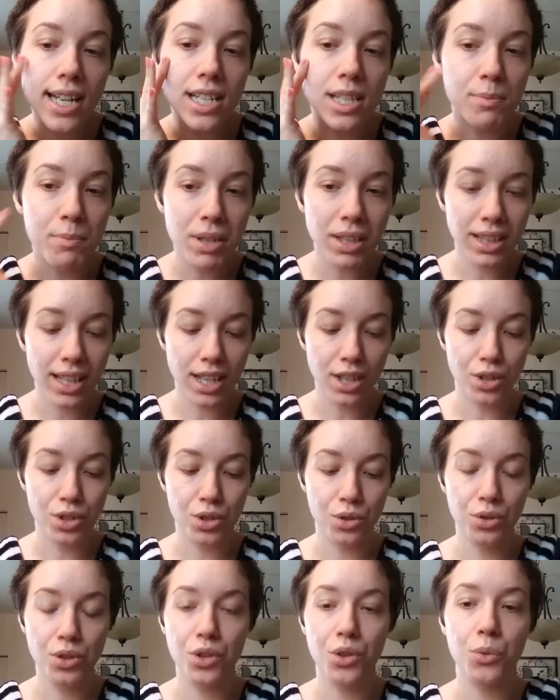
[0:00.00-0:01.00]
It's been like
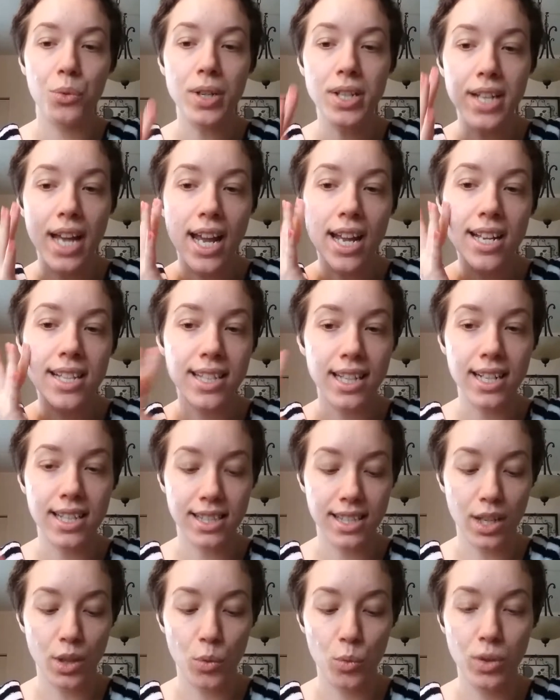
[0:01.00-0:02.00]
2 to 3 days.
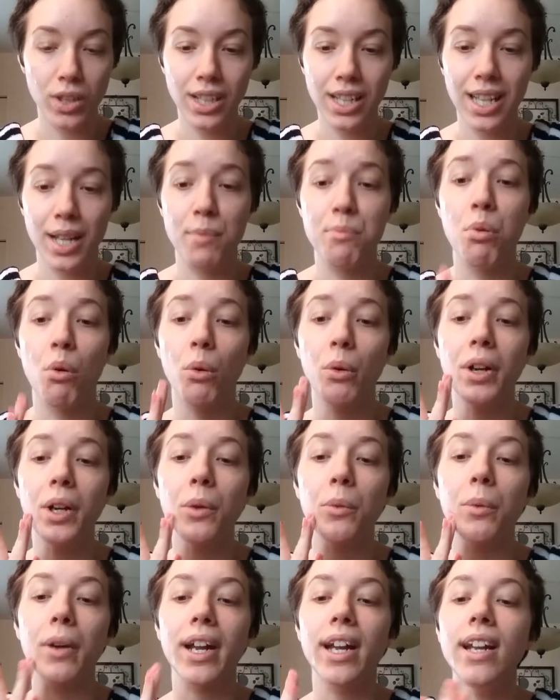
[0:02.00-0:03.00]
It's like really like
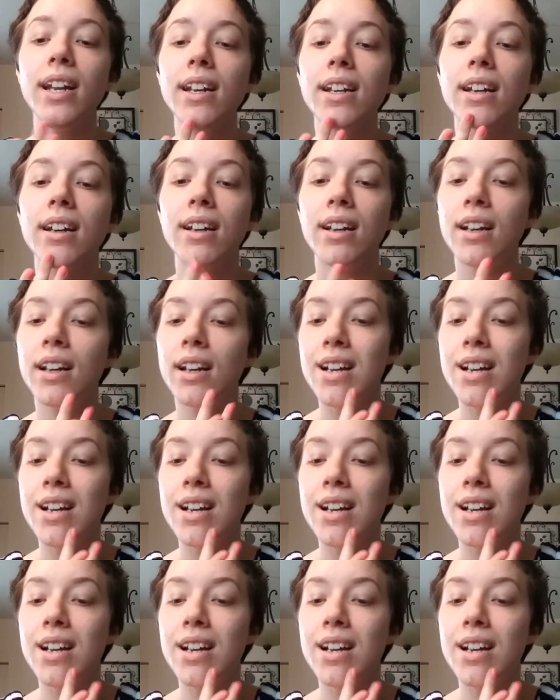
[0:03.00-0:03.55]
pouring rain.